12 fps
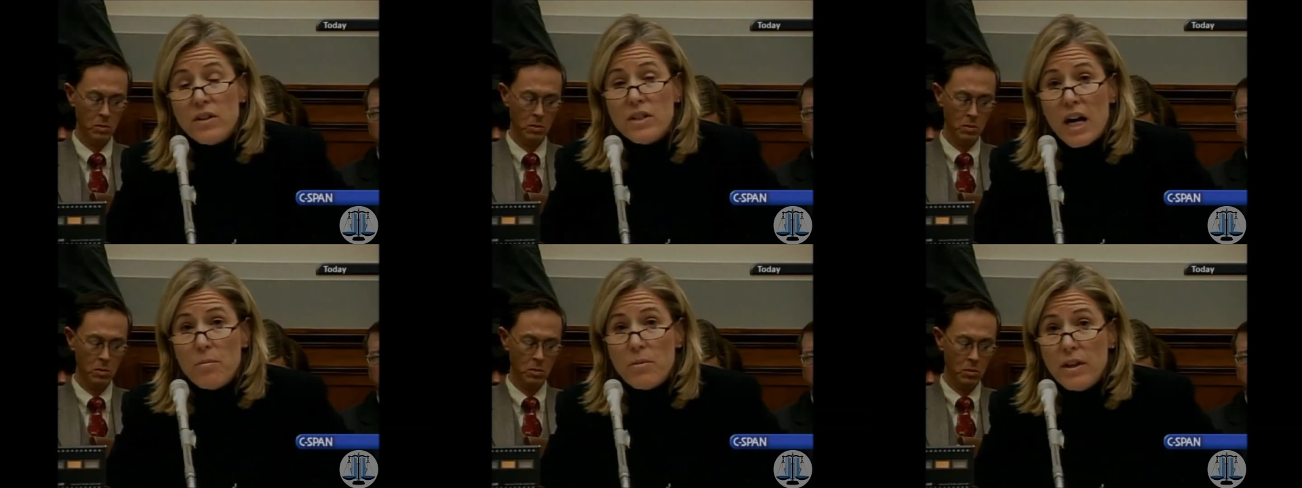
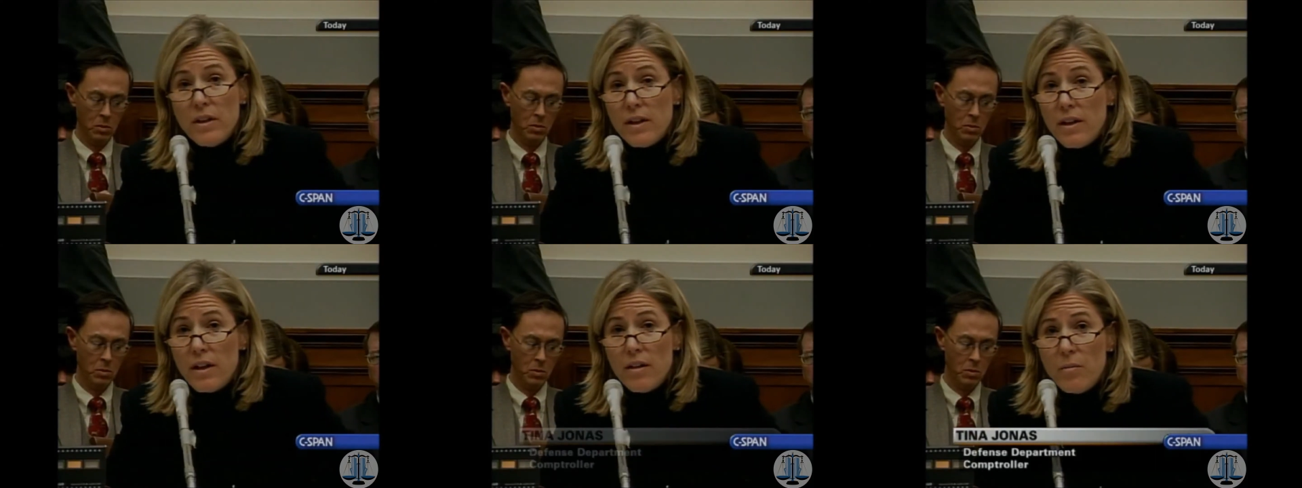Speaker 1: top of
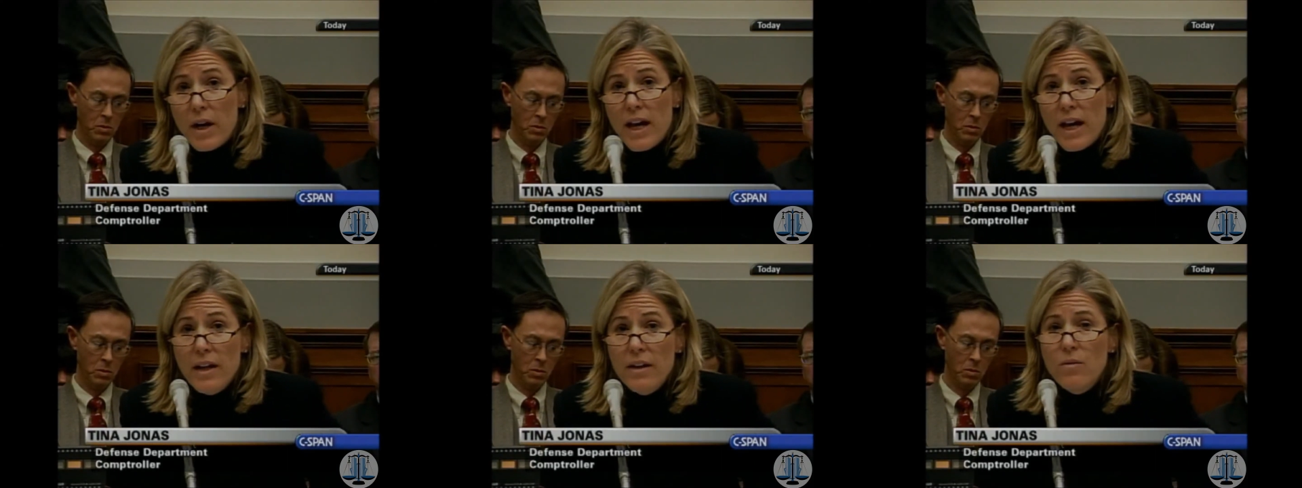the, uh, my
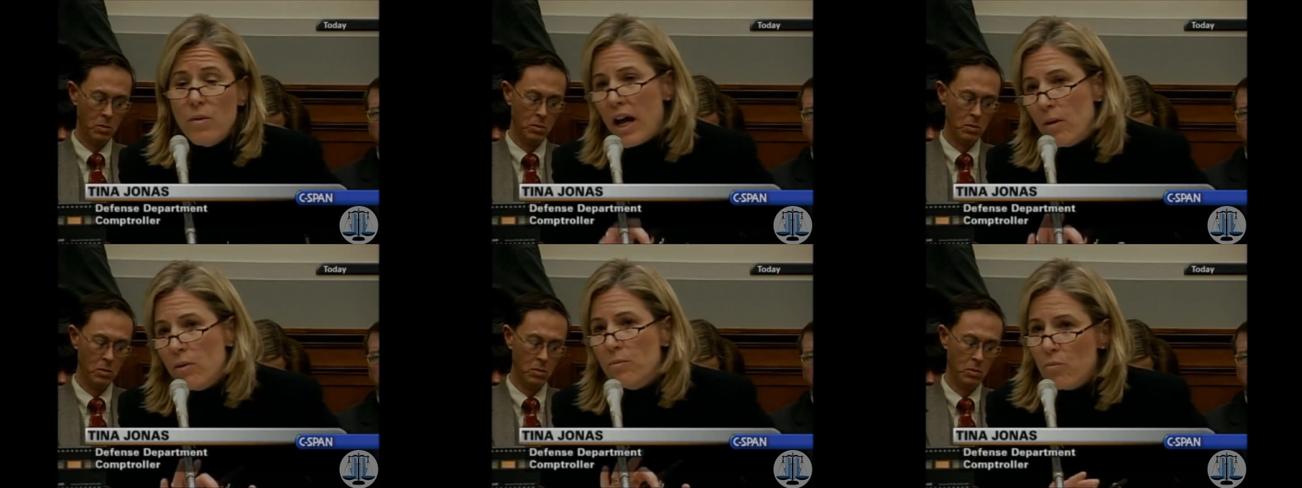head, well,
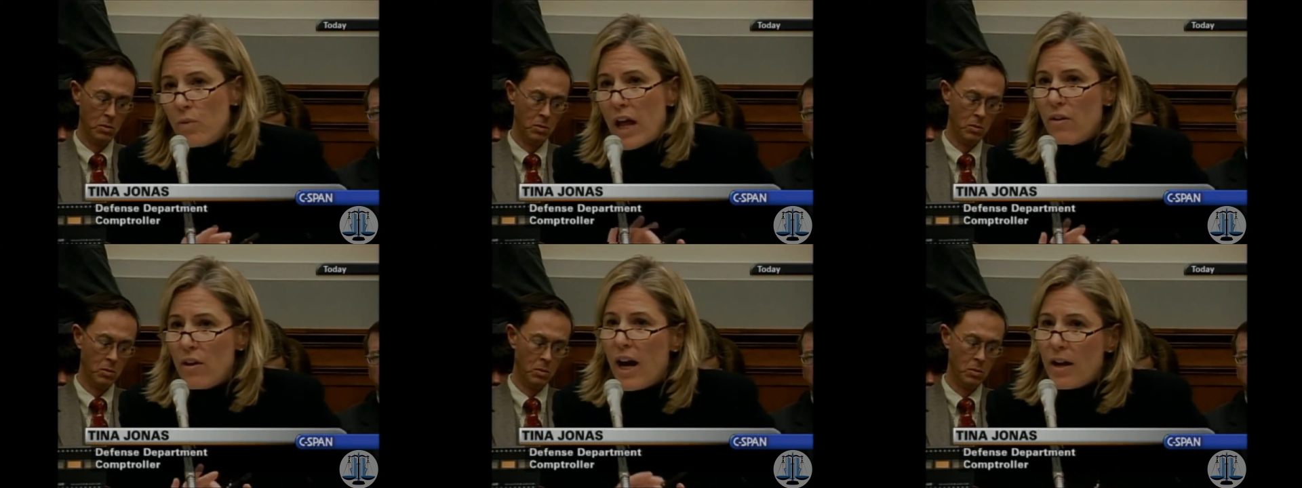I would
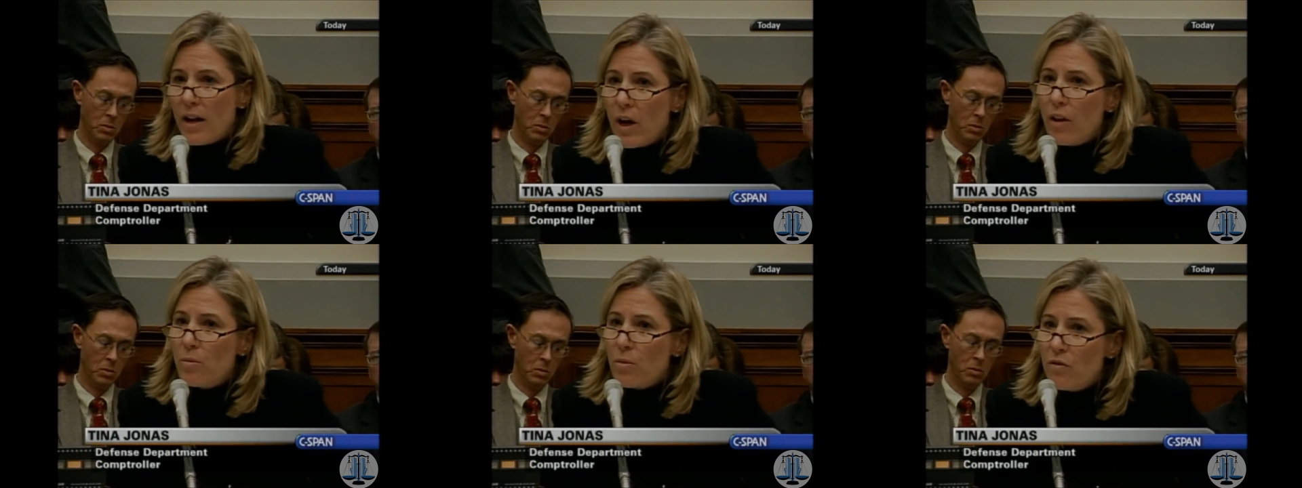rather not. I'd
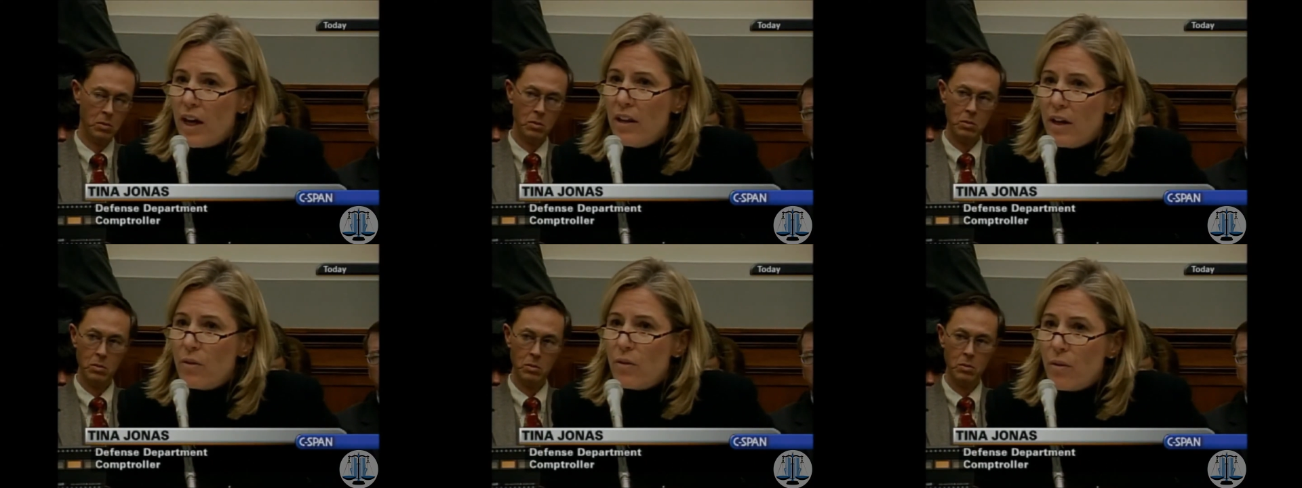rather provide
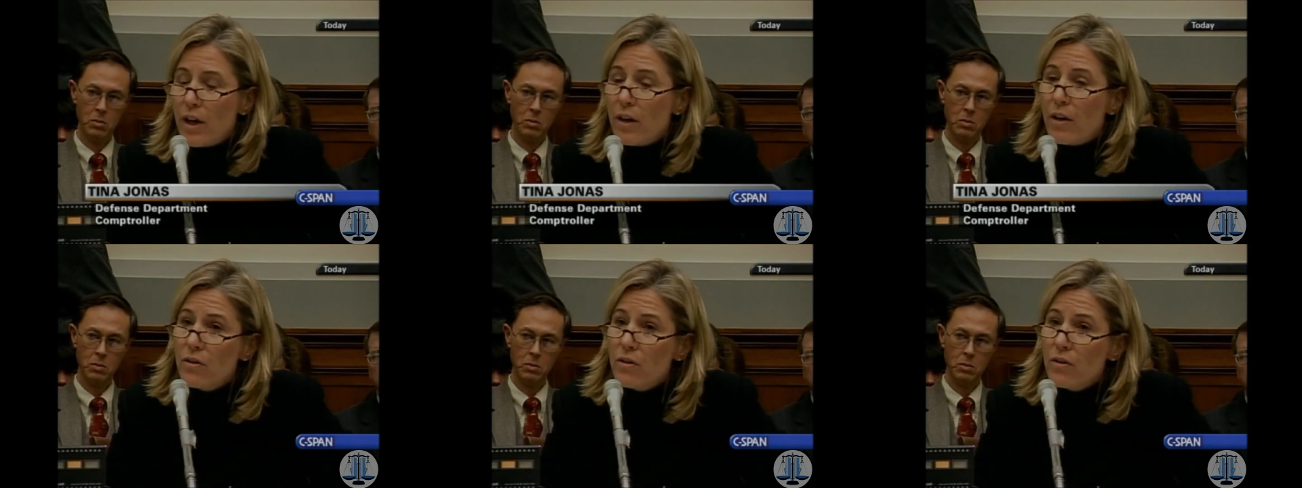well, that for the record.